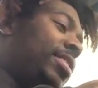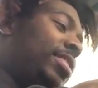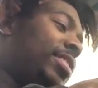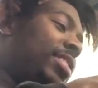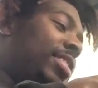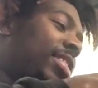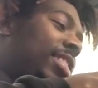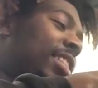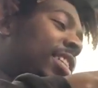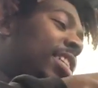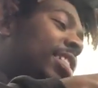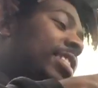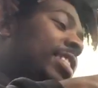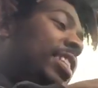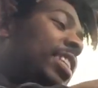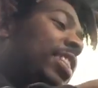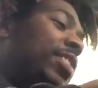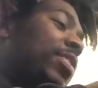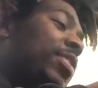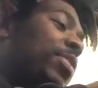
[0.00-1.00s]
it doesn't
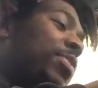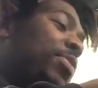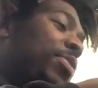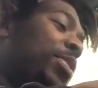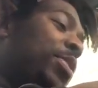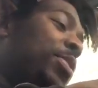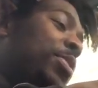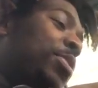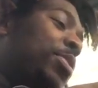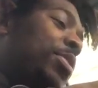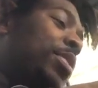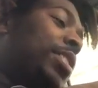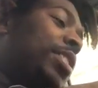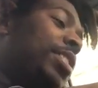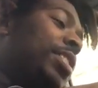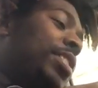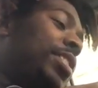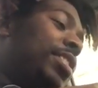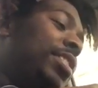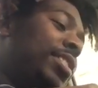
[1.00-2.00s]
even feel
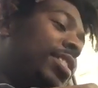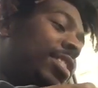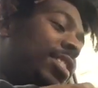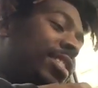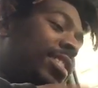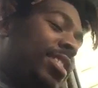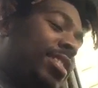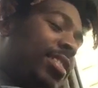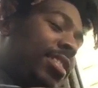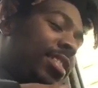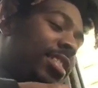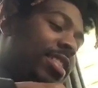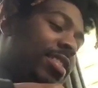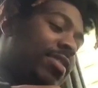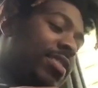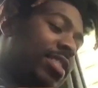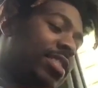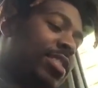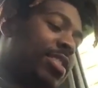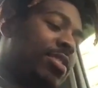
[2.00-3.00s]
good if
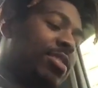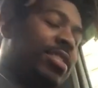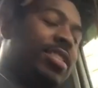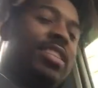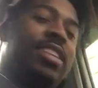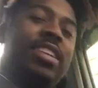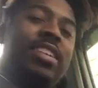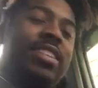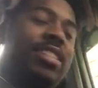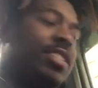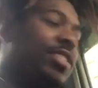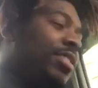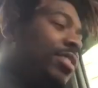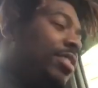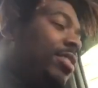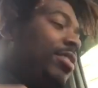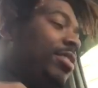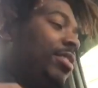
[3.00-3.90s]
there's no sticker, you know?